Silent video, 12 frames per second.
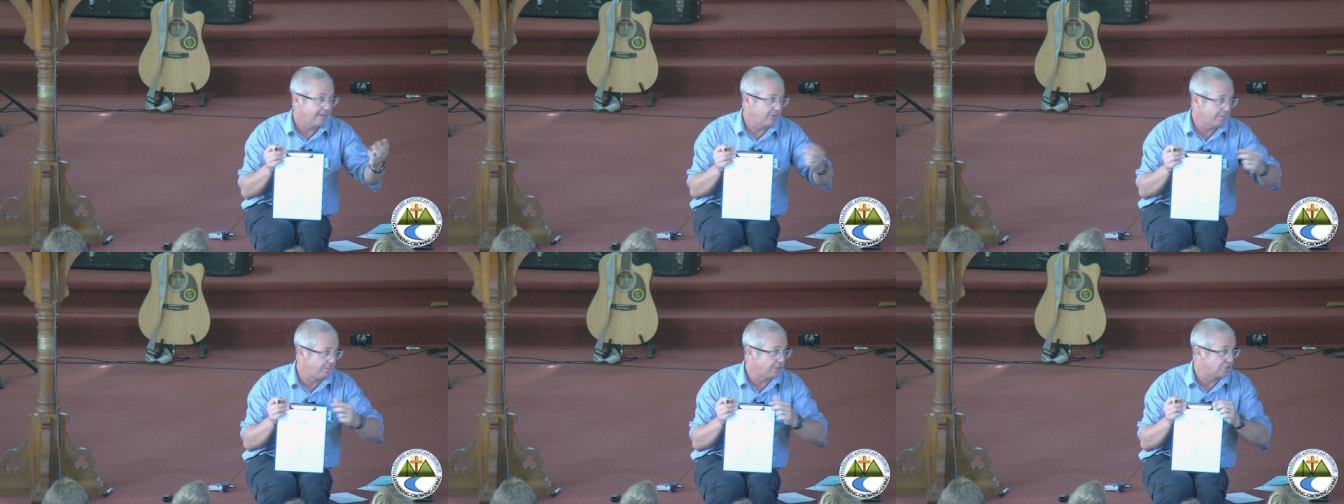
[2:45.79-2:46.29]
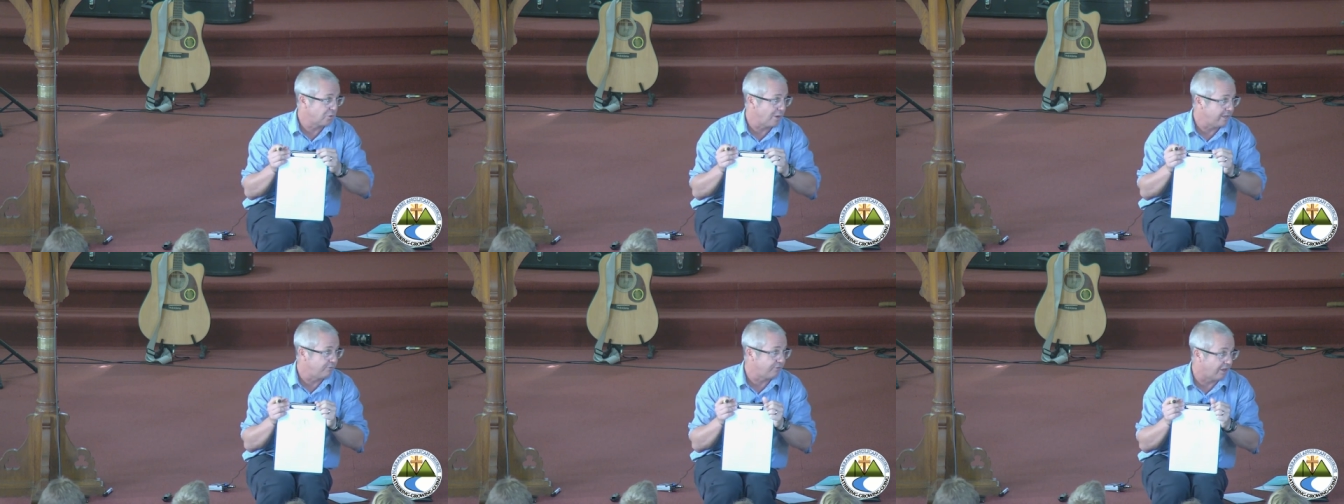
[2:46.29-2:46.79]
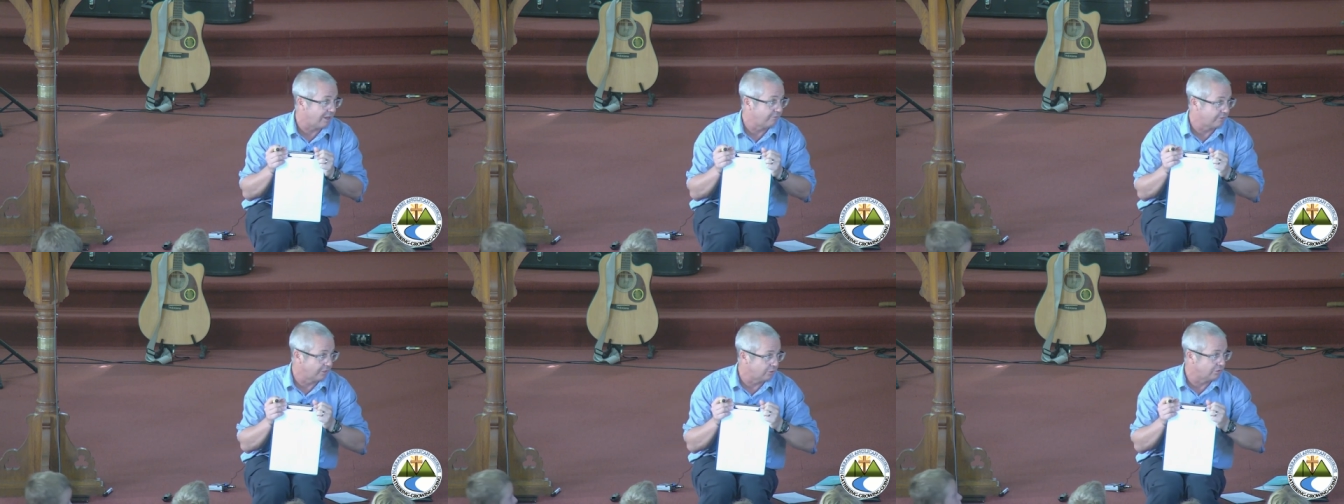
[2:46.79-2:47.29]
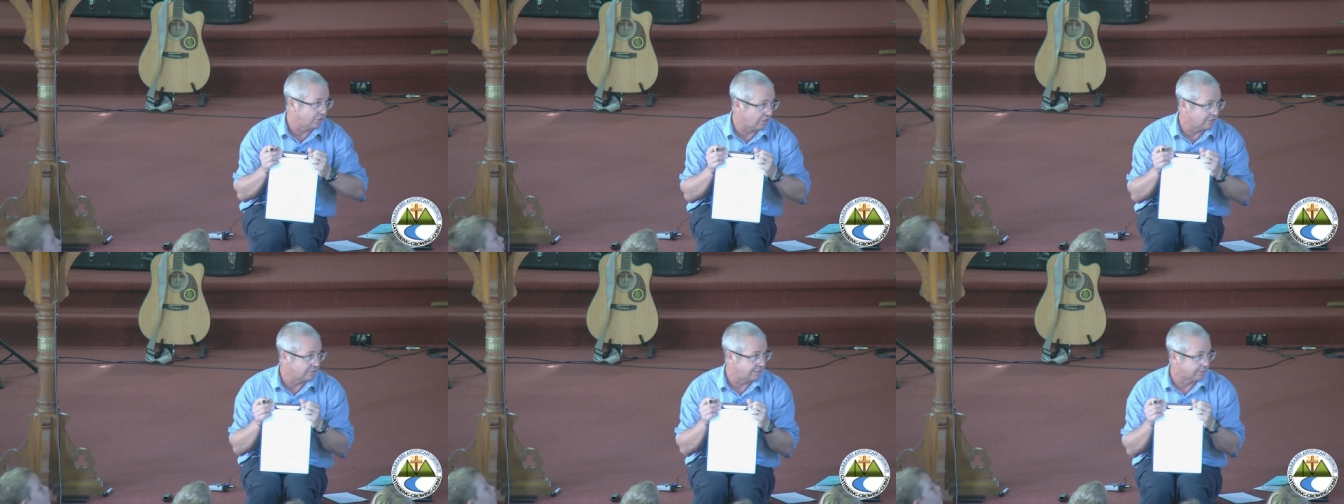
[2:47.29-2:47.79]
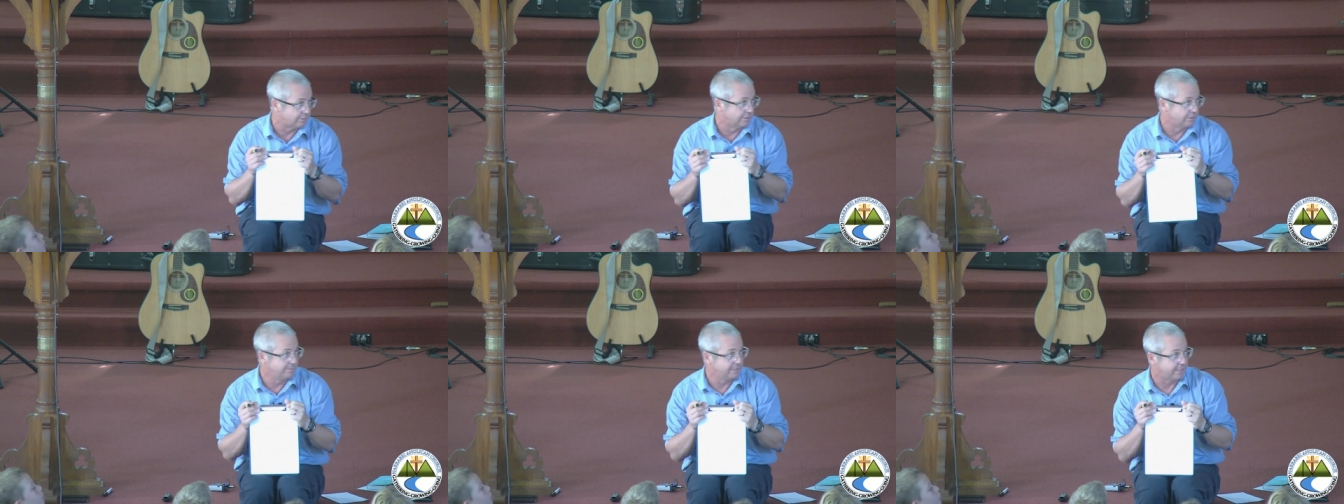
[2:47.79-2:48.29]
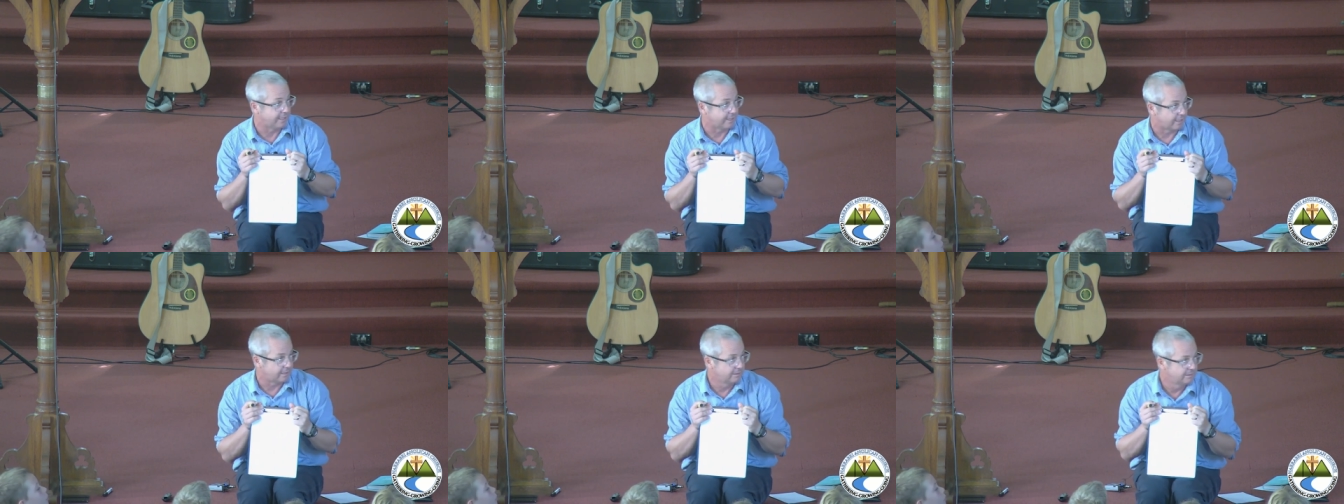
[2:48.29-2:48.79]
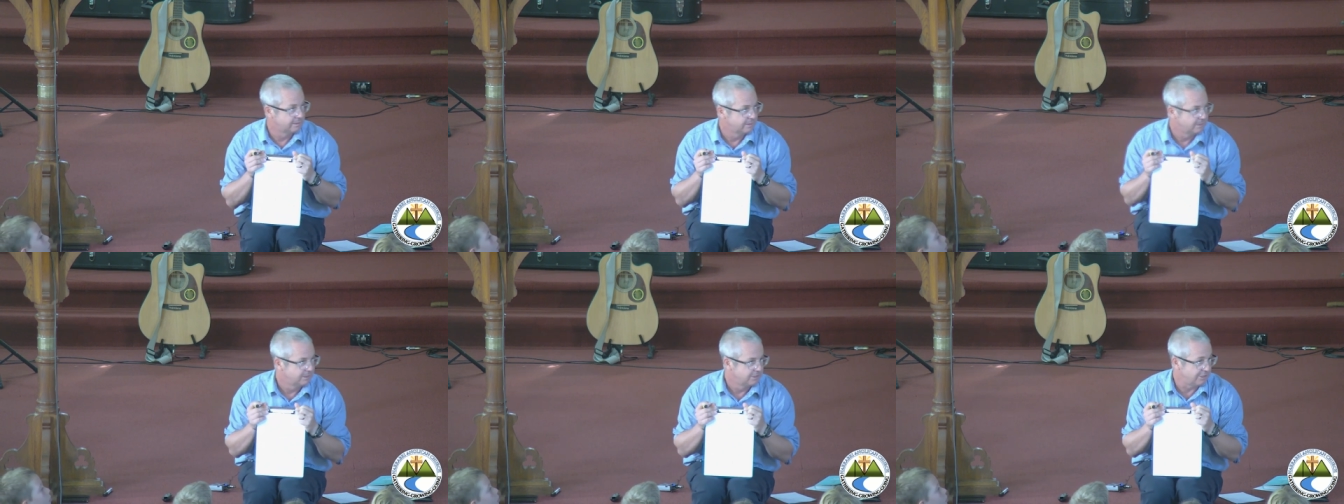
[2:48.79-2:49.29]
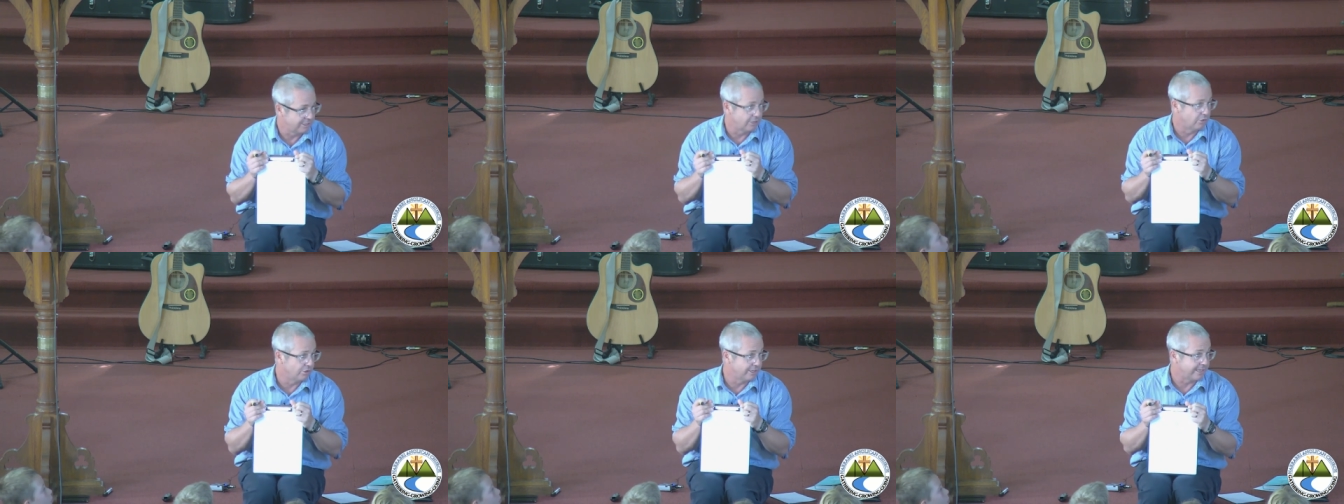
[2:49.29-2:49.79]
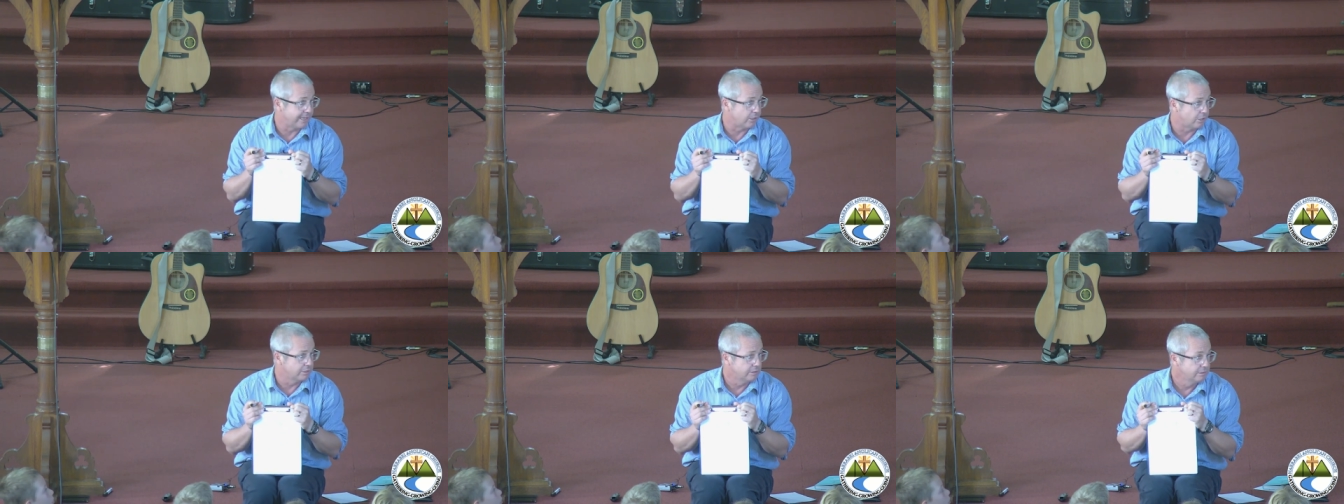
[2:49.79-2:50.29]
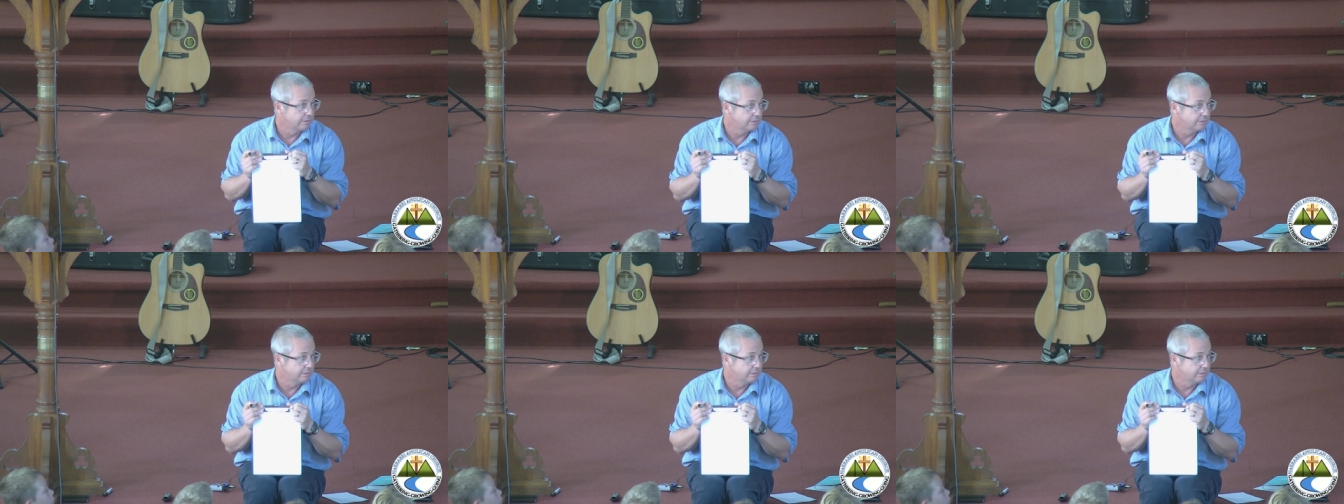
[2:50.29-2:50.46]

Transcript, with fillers: If you put 25 little gods in a room together, do you reckon they're all going to get on?